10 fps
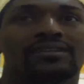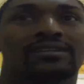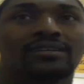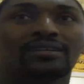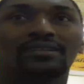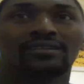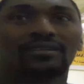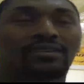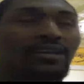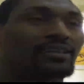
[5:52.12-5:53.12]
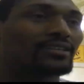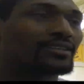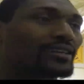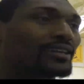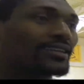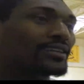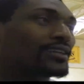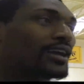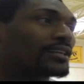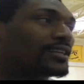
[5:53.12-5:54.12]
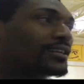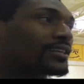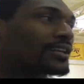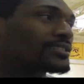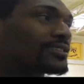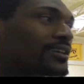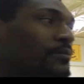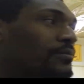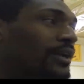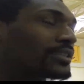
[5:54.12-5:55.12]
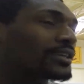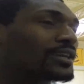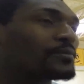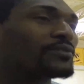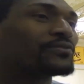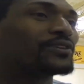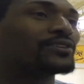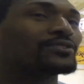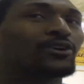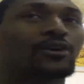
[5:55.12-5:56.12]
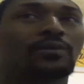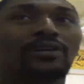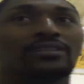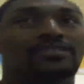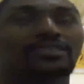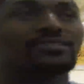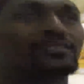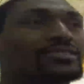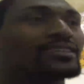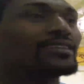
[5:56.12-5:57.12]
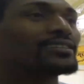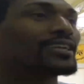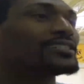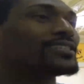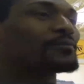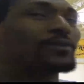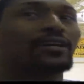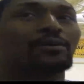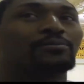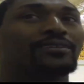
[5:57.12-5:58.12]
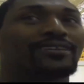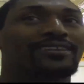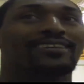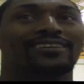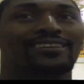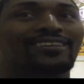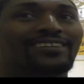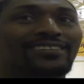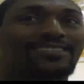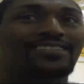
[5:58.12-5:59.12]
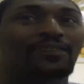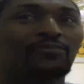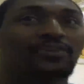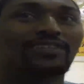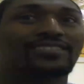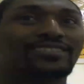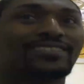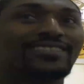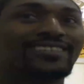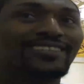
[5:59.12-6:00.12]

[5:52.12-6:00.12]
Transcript: and then and then I think that him, I think him and Phil talk about they set me up since they friends.